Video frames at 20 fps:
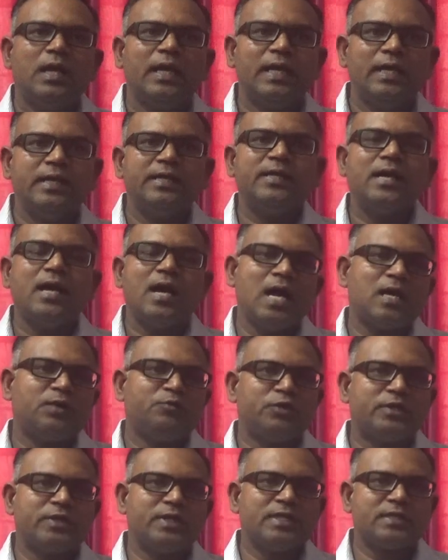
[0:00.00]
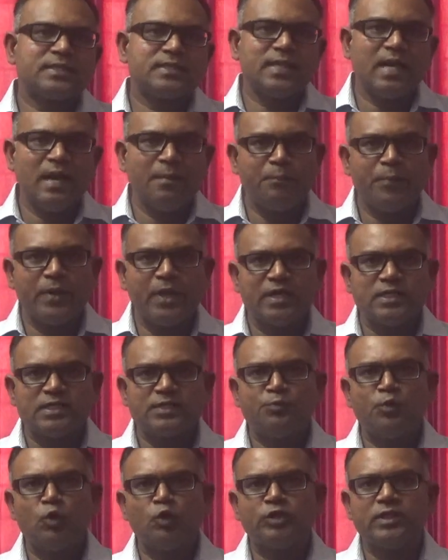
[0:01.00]
India had witnessed
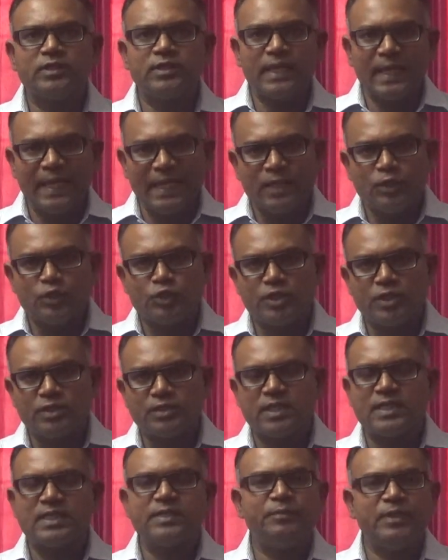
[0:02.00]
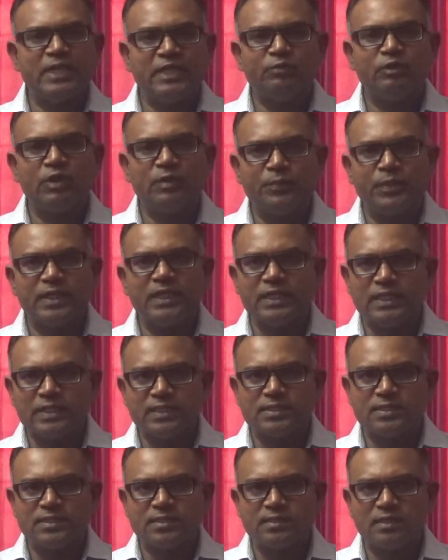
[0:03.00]
empires both in the ancient and medieval
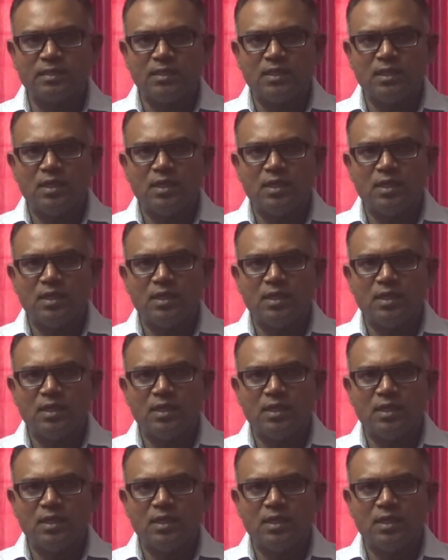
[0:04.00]
periods.